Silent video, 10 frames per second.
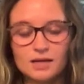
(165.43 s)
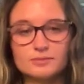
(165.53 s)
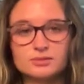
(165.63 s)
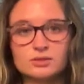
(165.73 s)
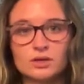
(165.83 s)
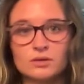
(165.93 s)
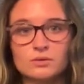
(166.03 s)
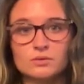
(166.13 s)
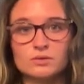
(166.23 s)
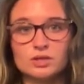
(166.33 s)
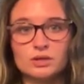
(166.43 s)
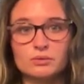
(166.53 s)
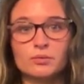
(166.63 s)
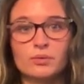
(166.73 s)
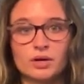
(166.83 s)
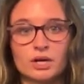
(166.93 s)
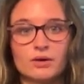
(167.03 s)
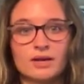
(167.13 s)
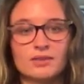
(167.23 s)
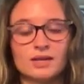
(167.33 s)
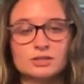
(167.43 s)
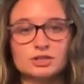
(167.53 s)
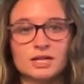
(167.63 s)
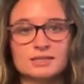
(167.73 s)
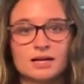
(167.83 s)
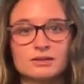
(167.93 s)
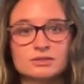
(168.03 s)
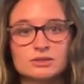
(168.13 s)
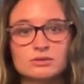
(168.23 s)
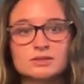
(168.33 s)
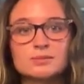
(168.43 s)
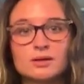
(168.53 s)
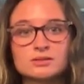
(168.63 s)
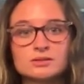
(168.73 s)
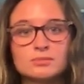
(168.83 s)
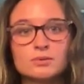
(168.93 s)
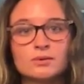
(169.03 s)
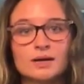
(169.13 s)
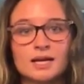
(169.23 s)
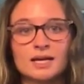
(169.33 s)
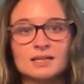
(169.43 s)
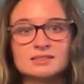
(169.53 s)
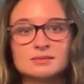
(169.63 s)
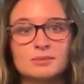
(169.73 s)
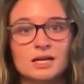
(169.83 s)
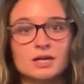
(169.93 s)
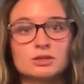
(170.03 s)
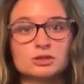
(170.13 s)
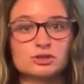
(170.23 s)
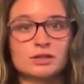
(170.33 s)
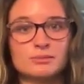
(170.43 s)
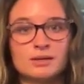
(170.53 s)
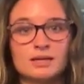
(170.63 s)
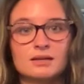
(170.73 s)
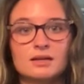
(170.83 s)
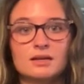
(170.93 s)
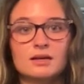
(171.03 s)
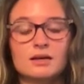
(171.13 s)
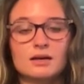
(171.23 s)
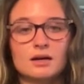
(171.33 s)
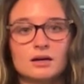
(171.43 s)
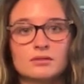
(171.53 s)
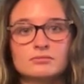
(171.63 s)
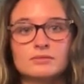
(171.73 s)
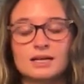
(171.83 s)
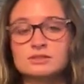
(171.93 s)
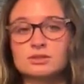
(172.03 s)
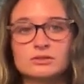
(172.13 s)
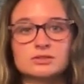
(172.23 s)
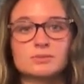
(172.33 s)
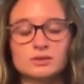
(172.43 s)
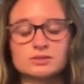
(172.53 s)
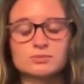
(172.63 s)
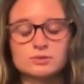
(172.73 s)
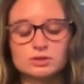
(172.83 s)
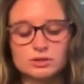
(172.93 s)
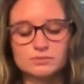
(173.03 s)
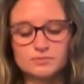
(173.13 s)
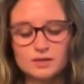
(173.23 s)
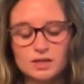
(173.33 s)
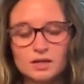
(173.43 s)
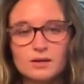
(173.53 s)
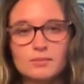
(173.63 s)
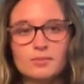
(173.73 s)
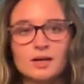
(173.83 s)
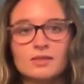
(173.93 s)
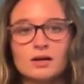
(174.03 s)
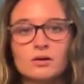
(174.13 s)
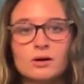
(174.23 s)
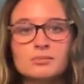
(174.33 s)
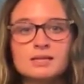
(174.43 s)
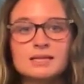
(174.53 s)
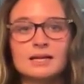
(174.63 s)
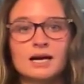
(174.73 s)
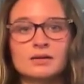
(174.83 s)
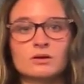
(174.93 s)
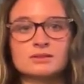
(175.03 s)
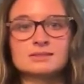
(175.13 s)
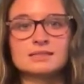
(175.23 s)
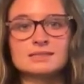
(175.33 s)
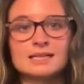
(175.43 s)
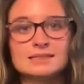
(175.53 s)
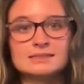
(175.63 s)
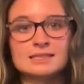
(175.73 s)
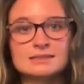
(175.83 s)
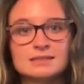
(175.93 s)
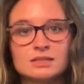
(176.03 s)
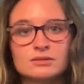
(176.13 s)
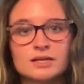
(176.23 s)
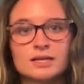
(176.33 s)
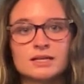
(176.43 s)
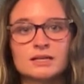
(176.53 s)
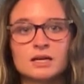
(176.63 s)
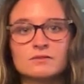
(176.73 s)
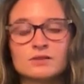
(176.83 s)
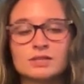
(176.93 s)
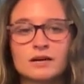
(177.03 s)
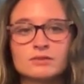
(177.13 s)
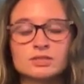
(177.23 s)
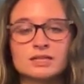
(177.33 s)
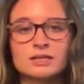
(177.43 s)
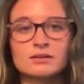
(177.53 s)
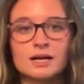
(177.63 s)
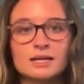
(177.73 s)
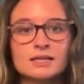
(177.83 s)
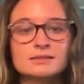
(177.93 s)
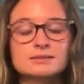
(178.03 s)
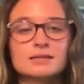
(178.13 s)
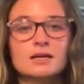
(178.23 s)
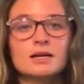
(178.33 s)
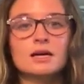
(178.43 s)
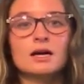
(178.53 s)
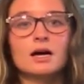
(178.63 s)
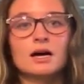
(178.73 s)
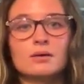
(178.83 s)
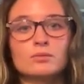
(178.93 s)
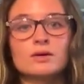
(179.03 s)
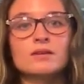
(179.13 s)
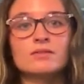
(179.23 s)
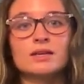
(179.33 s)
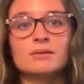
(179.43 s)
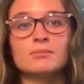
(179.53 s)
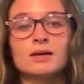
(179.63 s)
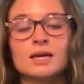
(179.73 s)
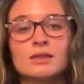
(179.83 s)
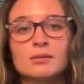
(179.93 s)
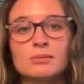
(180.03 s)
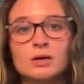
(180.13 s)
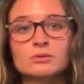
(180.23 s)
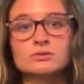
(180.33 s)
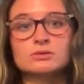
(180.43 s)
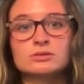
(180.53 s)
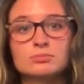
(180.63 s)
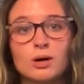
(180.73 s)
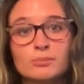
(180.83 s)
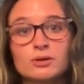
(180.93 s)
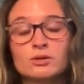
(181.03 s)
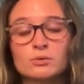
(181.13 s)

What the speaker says: So you will want to go get that checked out as soon as possible and be under treatment as soon as possible too. But there are many diagnostic testings that you can get done for diverticulitis. One of them being the most popular